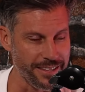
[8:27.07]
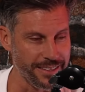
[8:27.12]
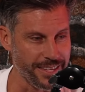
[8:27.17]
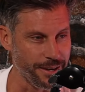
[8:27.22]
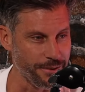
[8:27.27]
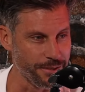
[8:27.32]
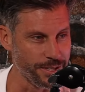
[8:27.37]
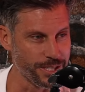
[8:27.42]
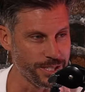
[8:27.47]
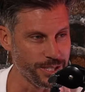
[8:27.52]
They
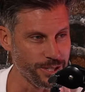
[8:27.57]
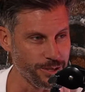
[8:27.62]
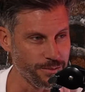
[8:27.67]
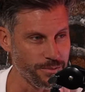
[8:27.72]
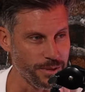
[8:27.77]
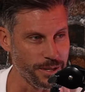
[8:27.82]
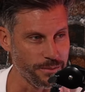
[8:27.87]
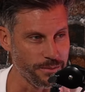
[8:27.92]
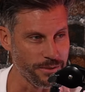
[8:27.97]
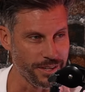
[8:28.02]
were the two
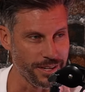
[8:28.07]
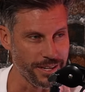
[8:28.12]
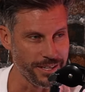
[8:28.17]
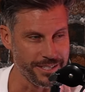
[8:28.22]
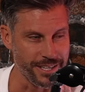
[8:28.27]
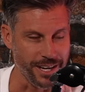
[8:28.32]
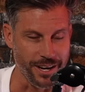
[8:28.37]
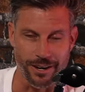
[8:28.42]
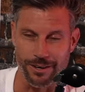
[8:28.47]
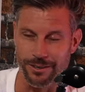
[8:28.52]
people that I
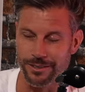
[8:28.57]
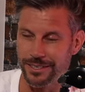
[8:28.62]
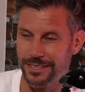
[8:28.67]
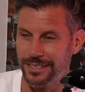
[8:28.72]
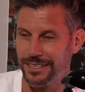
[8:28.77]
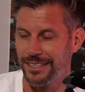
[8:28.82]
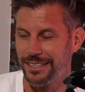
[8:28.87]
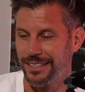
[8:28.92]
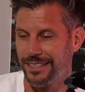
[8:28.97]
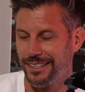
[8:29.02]
told,
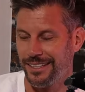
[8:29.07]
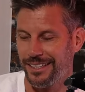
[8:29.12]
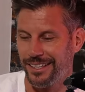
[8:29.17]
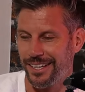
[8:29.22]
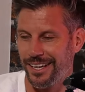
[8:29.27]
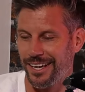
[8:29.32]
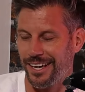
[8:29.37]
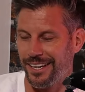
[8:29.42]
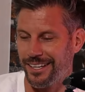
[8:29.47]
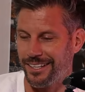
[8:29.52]

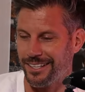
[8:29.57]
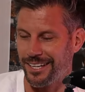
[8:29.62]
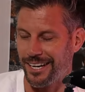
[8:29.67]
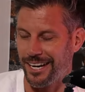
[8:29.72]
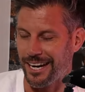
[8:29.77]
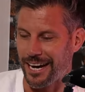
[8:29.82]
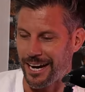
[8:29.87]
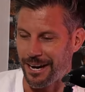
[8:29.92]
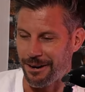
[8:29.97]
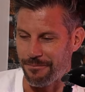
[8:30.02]
and
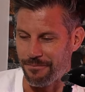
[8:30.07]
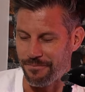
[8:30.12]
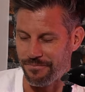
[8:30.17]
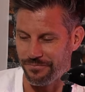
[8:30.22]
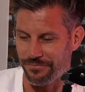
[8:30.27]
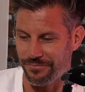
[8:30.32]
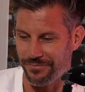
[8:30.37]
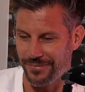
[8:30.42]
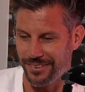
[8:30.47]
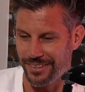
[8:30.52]
um,
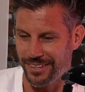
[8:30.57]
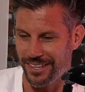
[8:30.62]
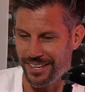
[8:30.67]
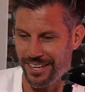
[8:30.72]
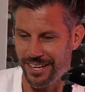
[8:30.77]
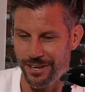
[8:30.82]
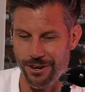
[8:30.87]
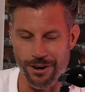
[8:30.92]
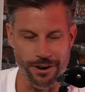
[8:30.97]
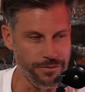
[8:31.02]

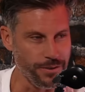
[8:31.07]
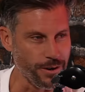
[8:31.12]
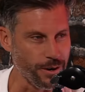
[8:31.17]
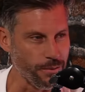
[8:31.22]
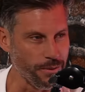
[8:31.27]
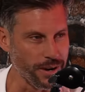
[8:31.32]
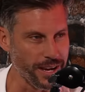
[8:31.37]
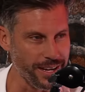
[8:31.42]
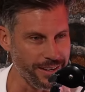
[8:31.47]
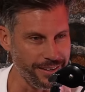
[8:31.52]
and off I
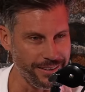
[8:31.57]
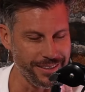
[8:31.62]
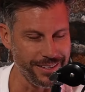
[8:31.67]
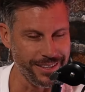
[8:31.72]
went.